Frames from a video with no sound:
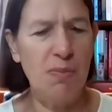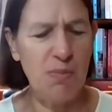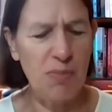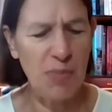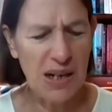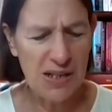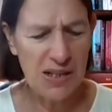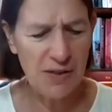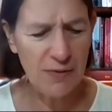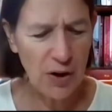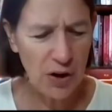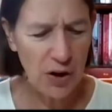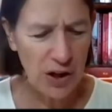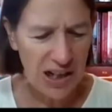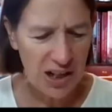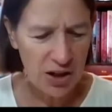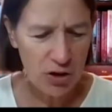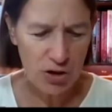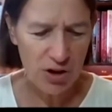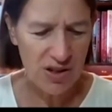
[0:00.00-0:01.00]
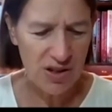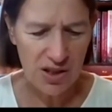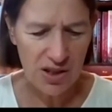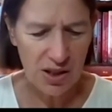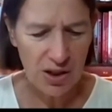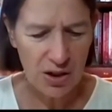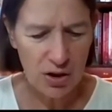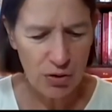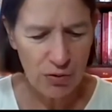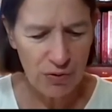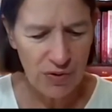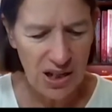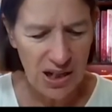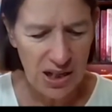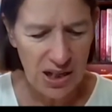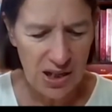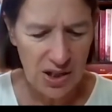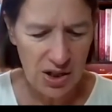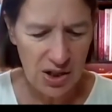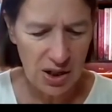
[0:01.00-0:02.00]
makes it very interesting to
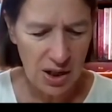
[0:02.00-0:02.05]
read.